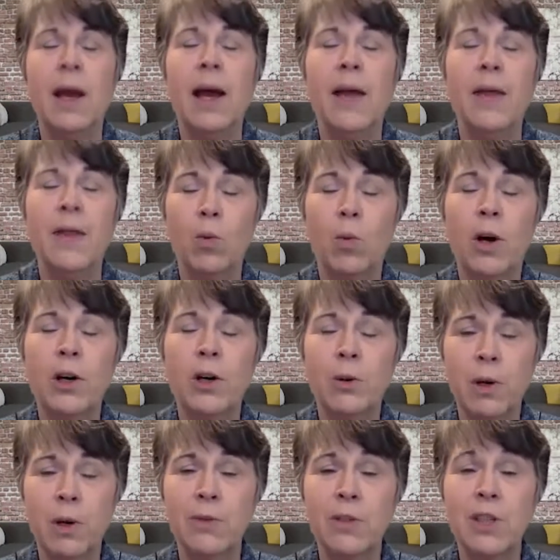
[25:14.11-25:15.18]
And then
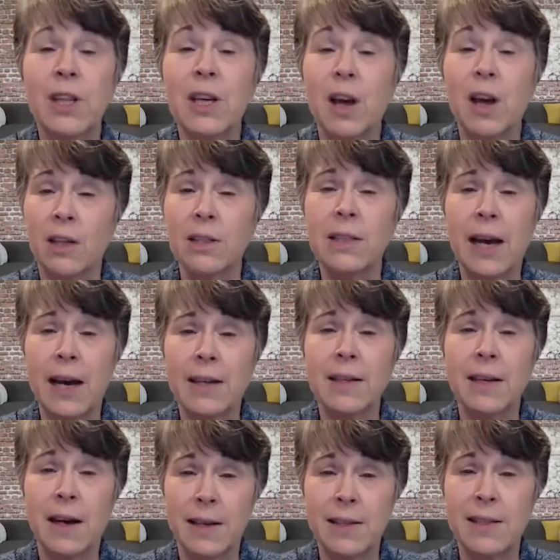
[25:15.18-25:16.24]
wander over to the Contact
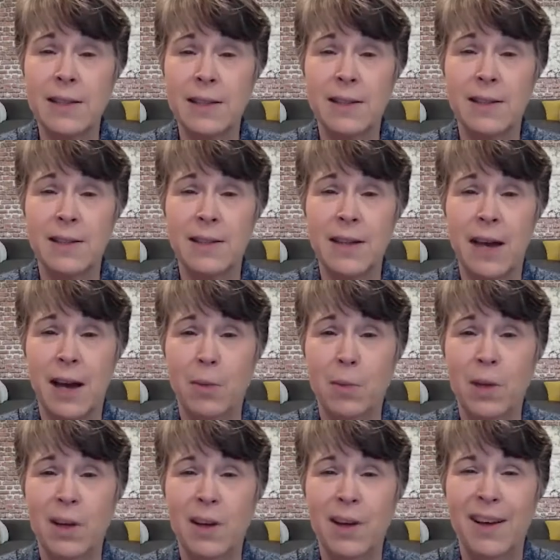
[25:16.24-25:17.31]
Us tab
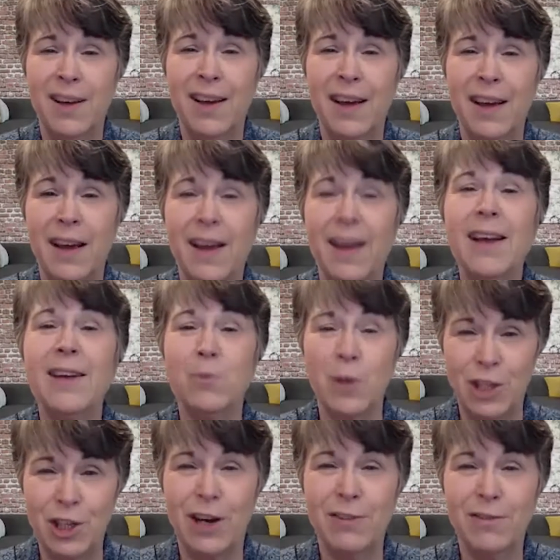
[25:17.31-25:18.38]
and
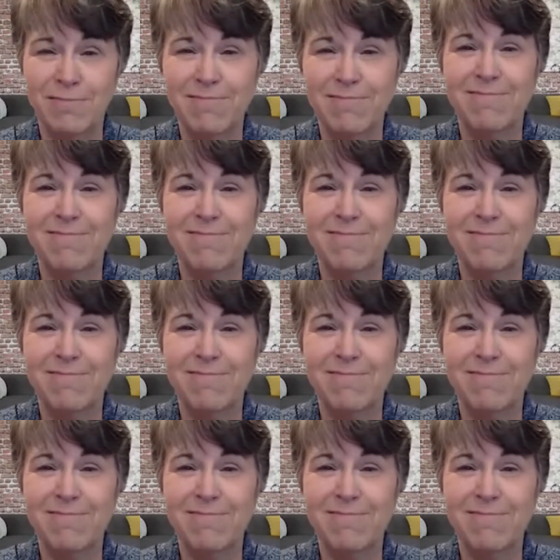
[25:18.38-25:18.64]
reach out.